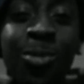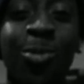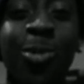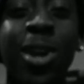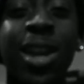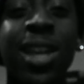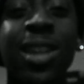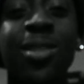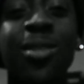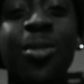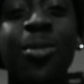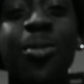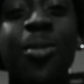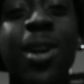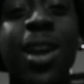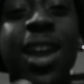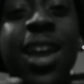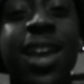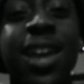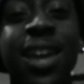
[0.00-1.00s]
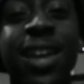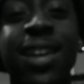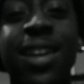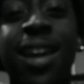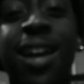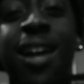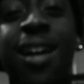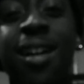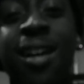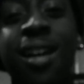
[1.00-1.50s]
When you wake
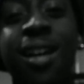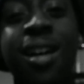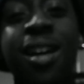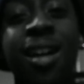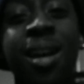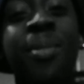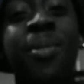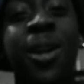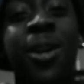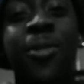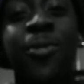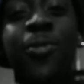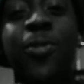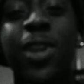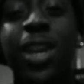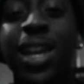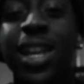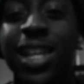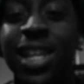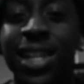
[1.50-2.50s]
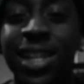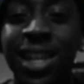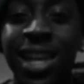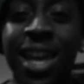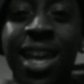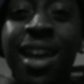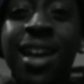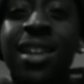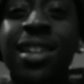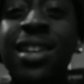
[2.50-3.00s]
up, feeling
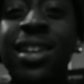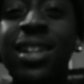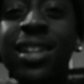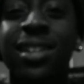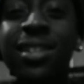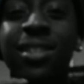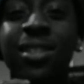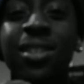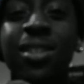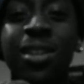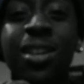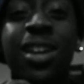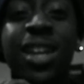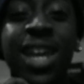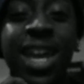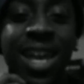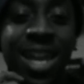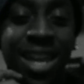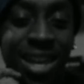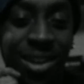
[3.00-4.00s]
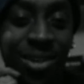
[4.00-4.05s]
hella good.